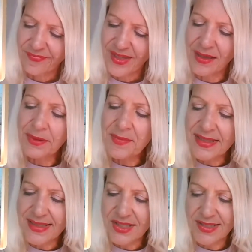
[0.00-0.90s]
couple of
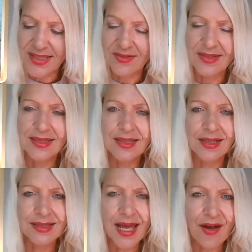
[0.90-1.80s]
messages here. It's sitting
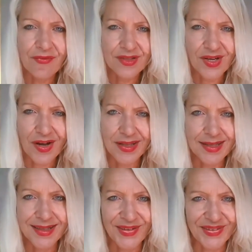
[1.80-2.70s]
under Aphrodite
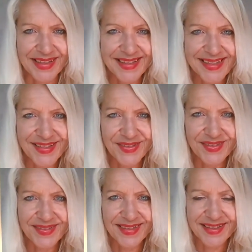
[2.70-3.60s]
in a goddess. So,
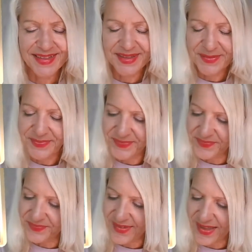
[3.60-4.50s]

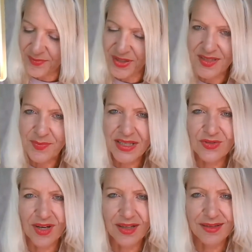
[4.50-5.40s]
um, I'm going to speak
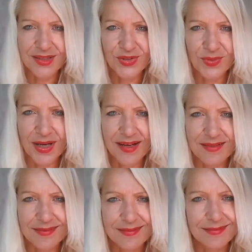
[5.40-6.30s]
directly to
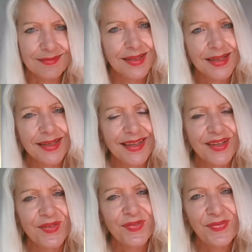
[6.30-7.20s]
our
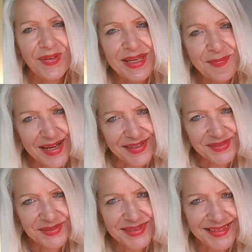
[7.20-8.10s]

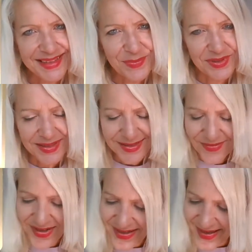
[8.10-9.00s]
female Librans right